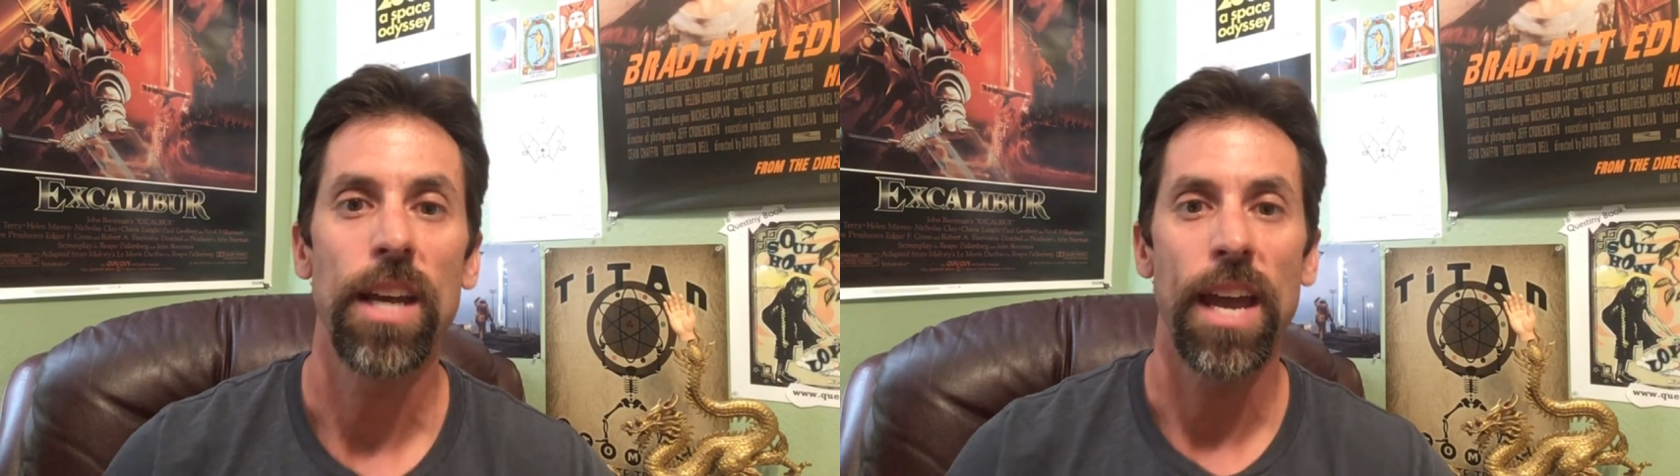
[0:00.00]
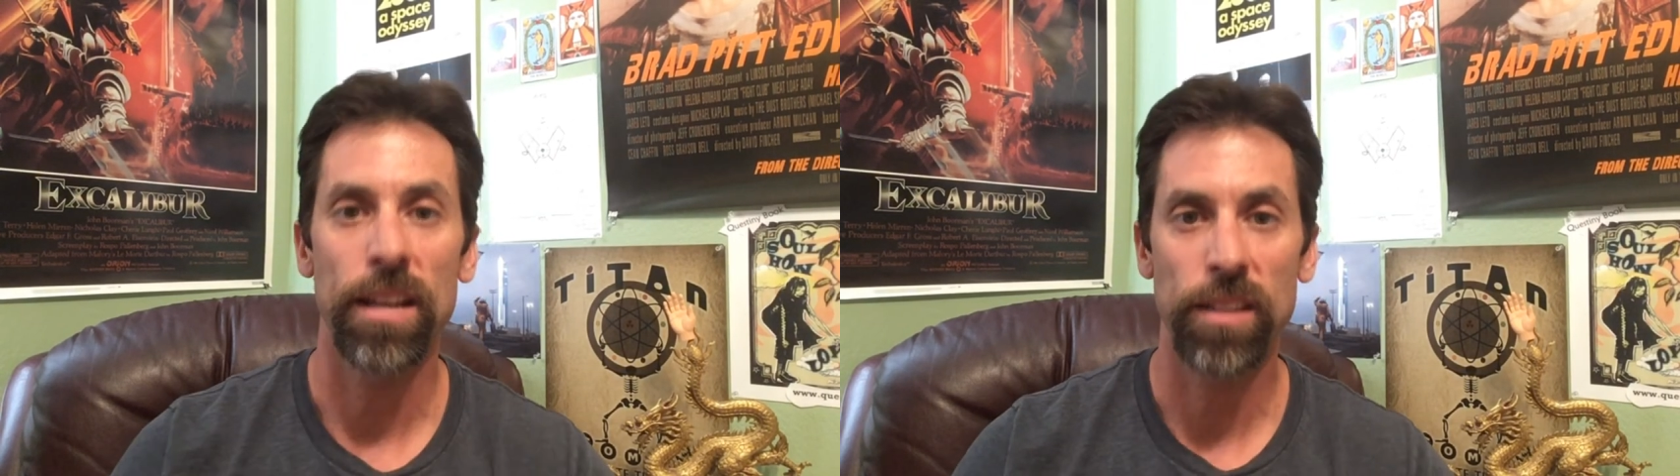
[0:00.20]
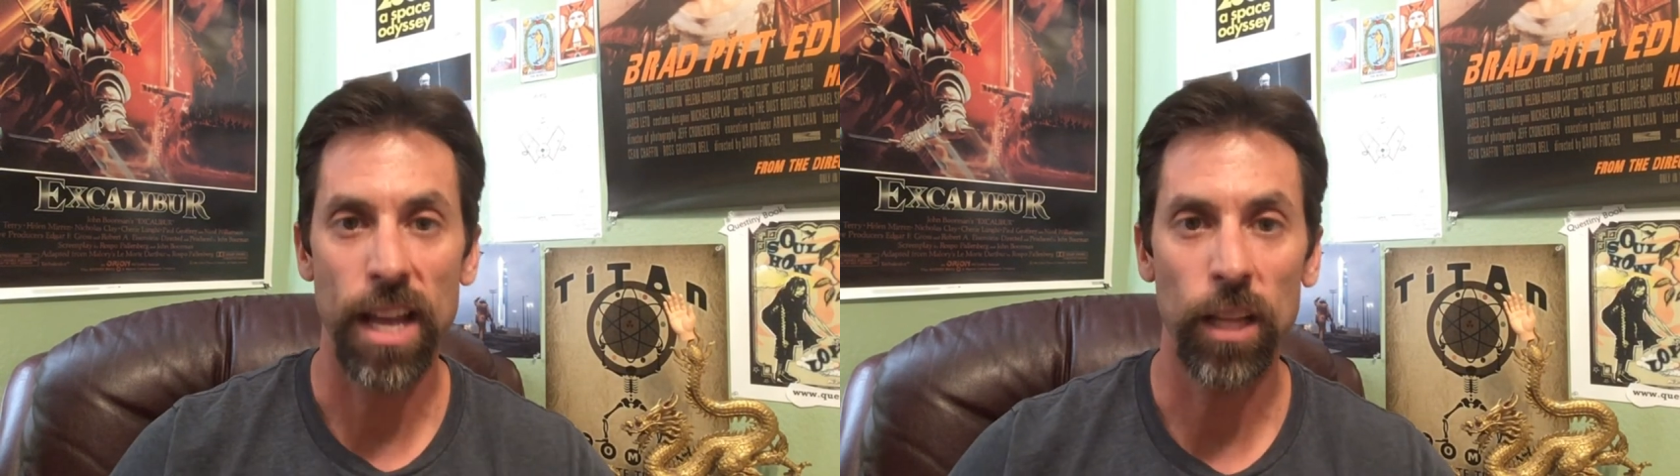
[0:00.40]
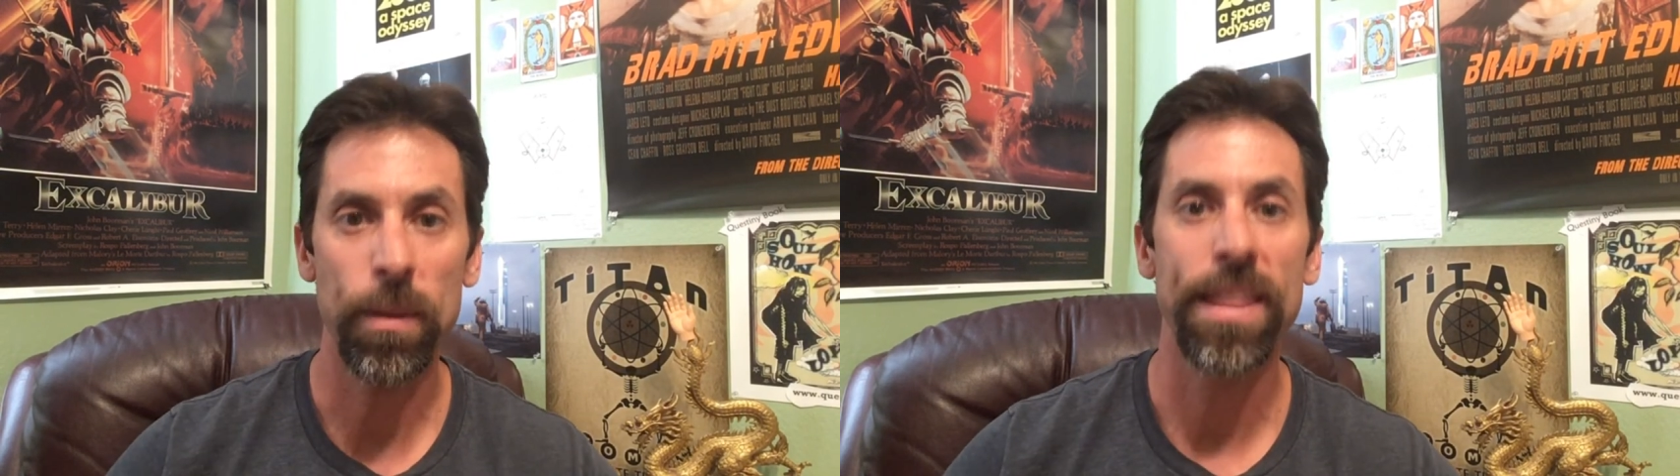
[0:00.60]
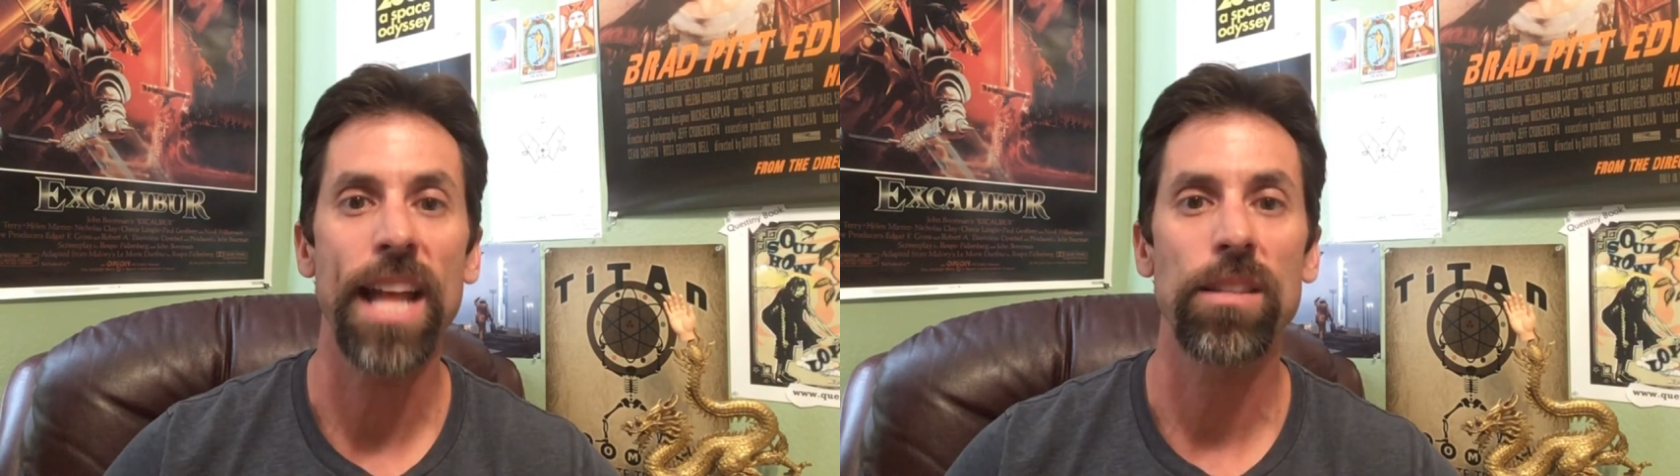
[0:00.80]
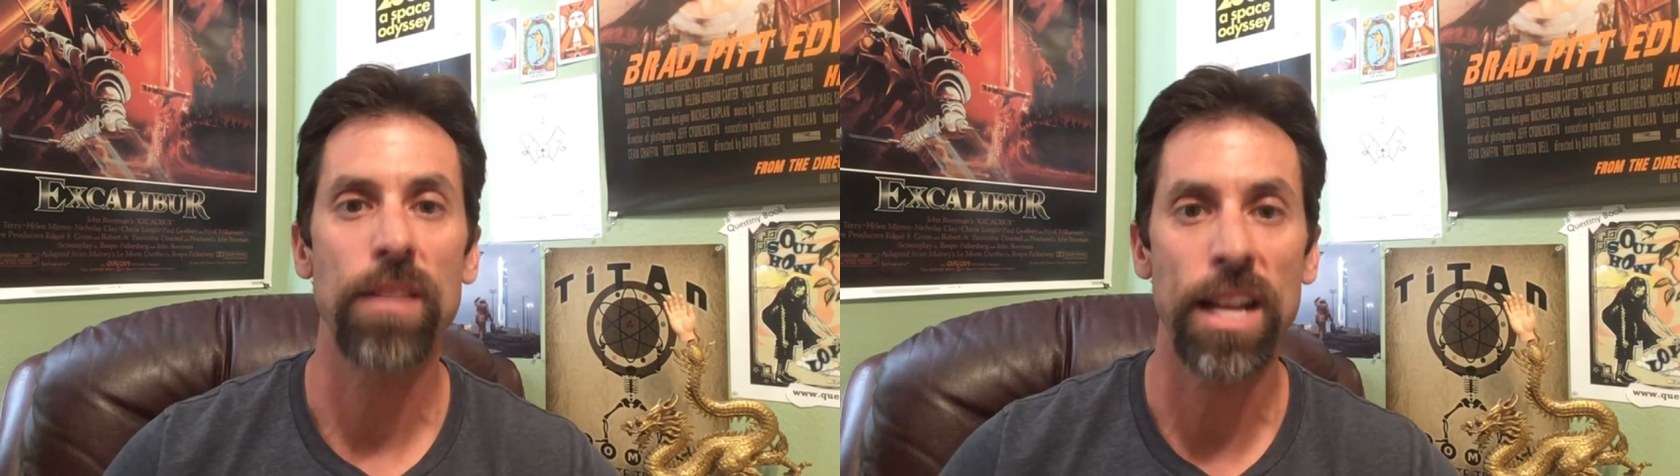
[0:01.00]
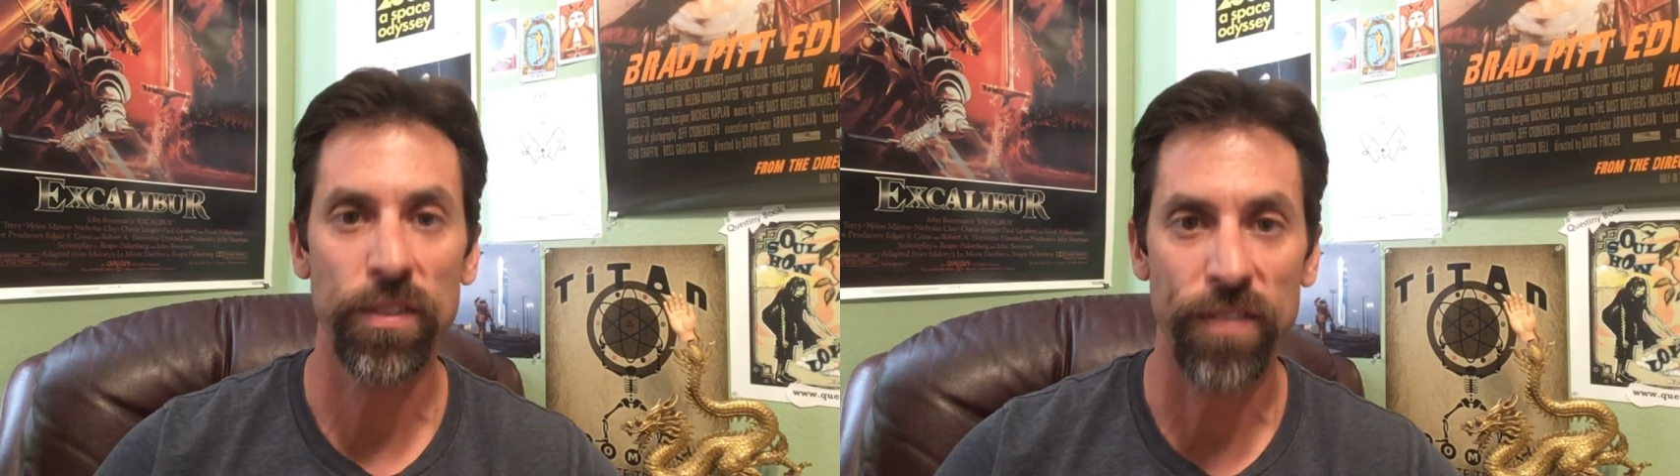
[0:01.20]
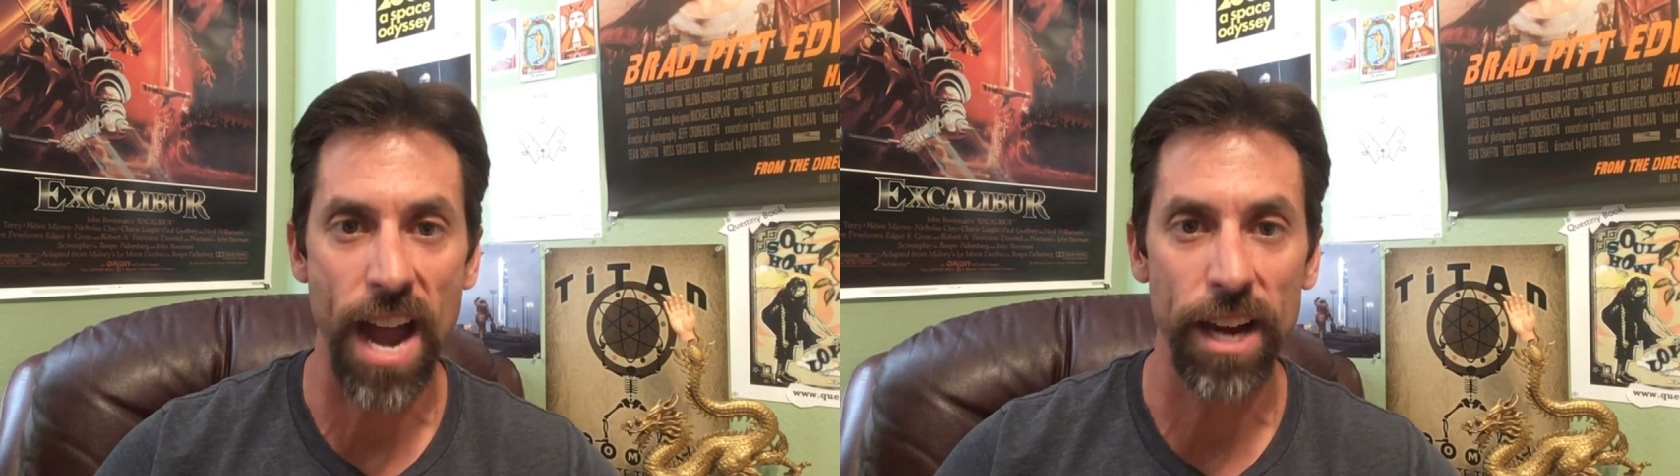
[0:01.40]
as the element, and that's that's
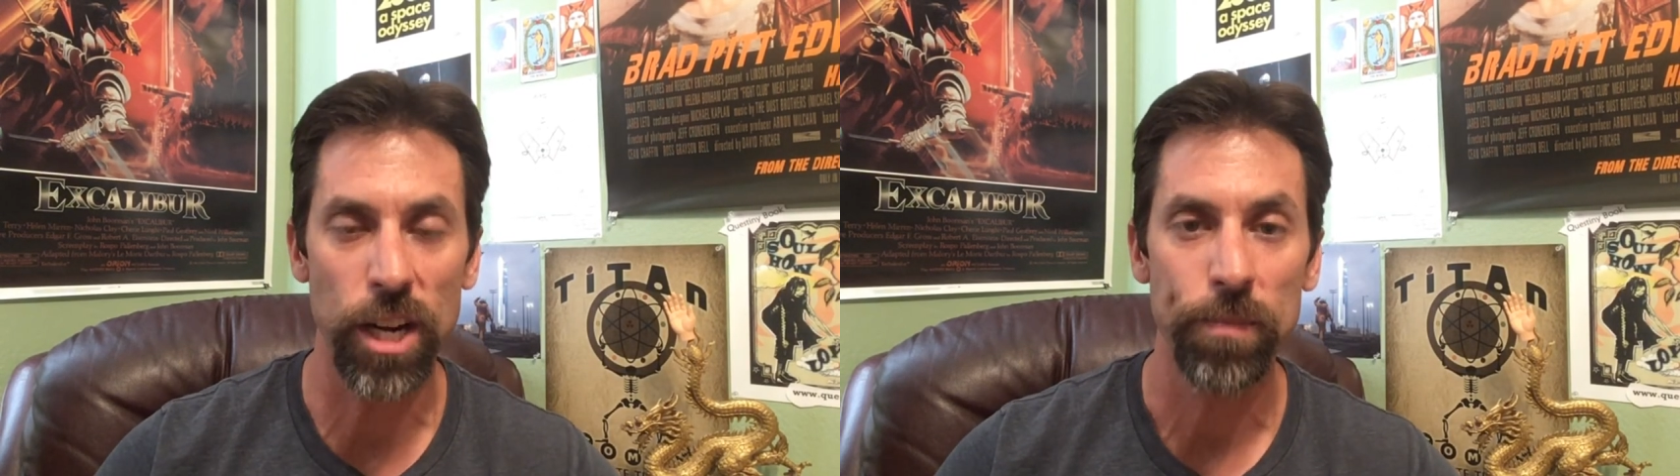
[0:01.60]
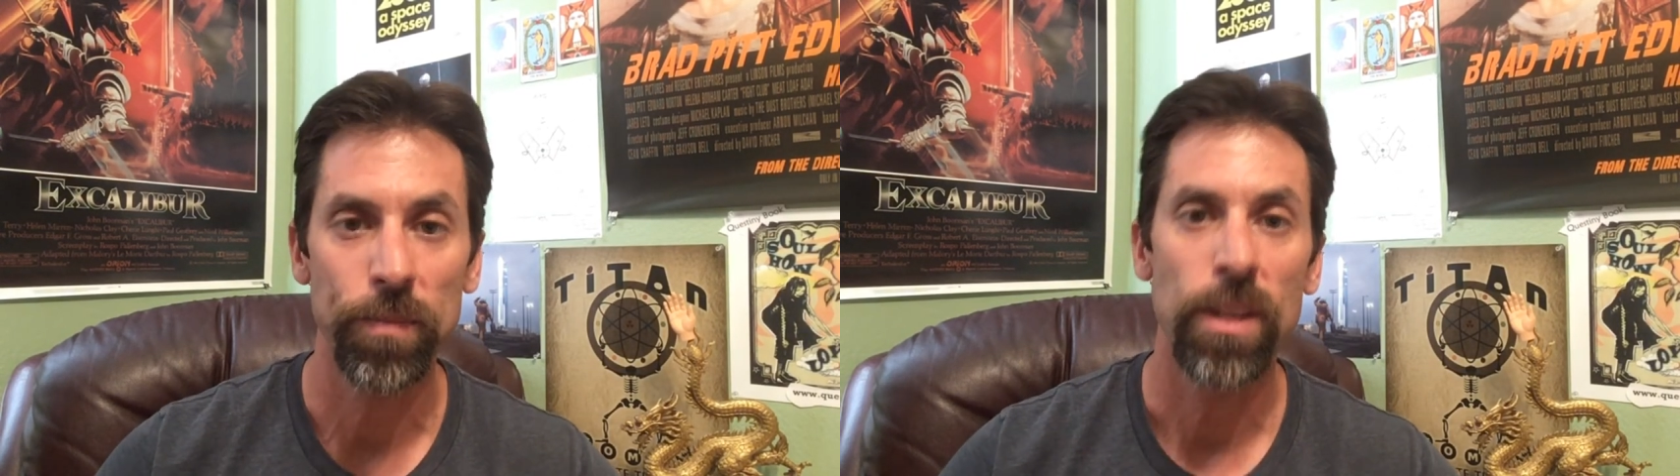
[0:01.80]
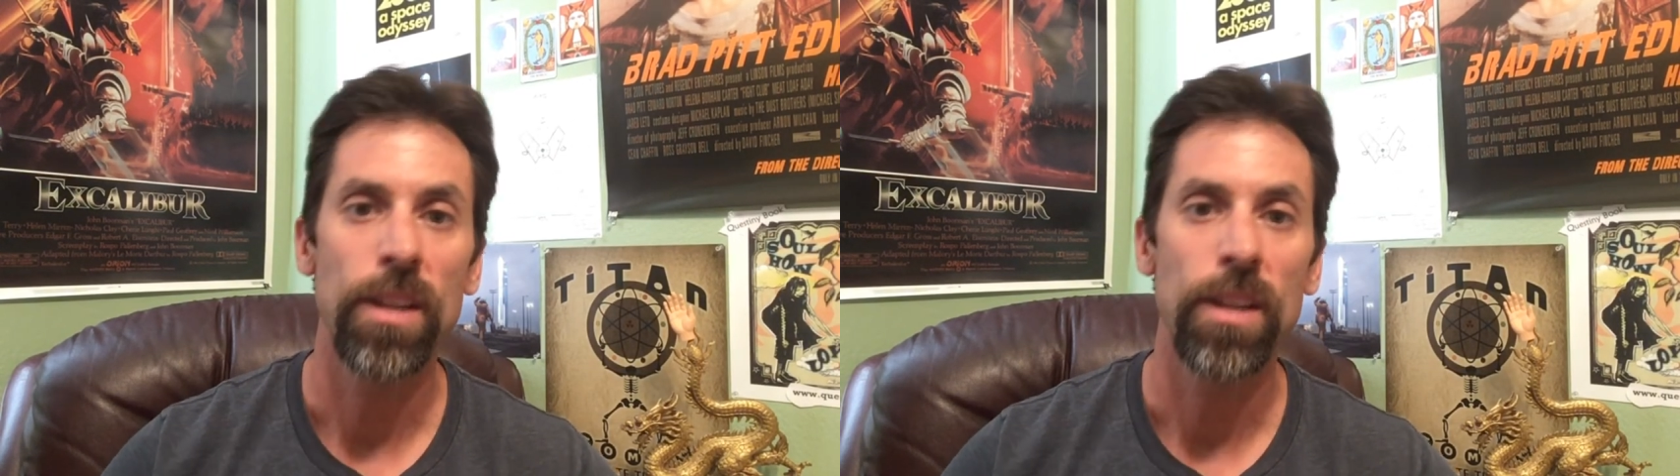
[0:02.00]
fire.